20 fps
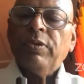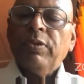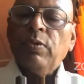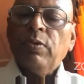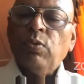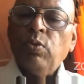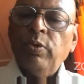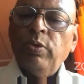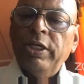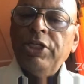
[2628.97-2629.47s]

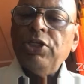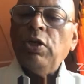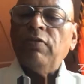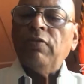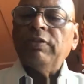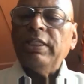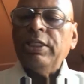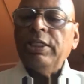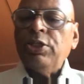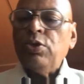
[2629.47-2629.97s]
Which
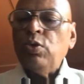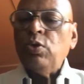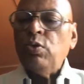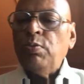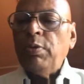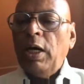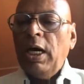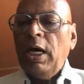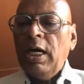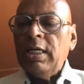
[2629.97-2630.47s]
of these
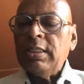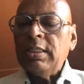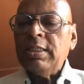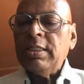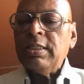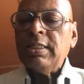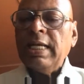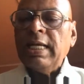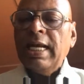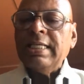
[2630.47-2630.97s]
two
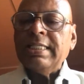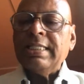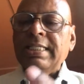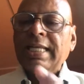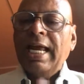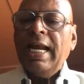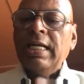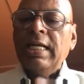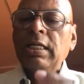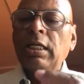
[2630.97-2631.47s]
parts can
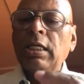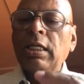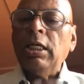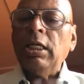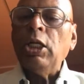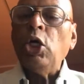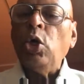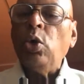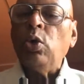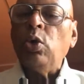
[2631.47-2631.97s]
stand
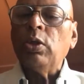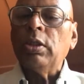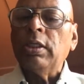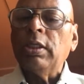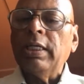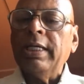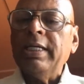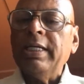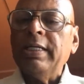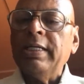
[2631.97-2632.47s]
alone
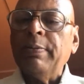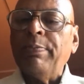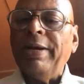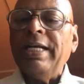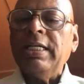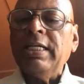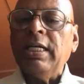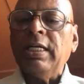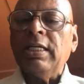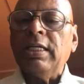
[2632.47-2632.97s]

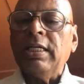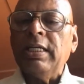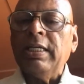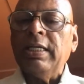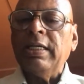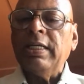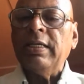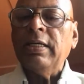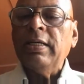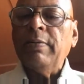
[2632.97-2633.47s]

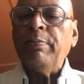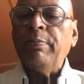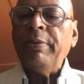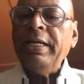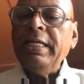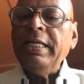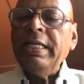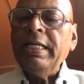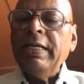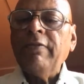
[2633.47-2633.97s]
independently,
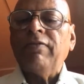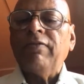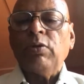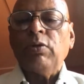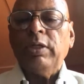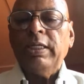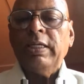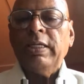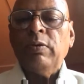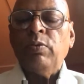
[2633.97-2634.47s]

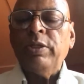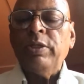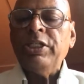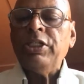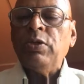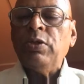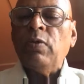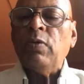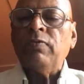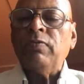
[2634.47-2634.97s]
meaningfully?
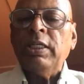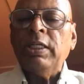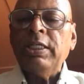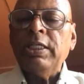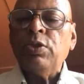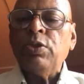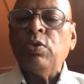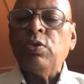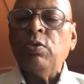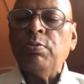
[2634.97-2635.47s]
Which of
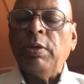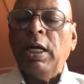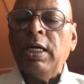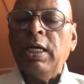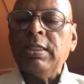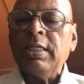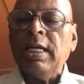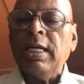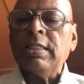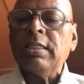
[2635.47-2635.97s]
these two
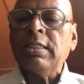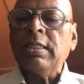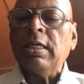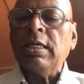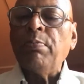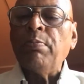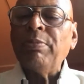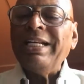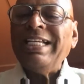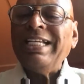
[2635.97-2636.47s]
parts has
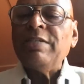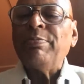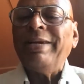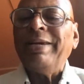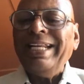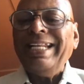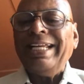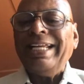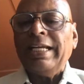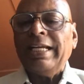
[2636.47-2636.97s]
complete
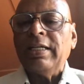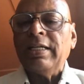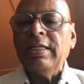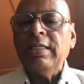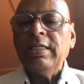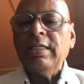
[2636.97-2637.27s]
meaning?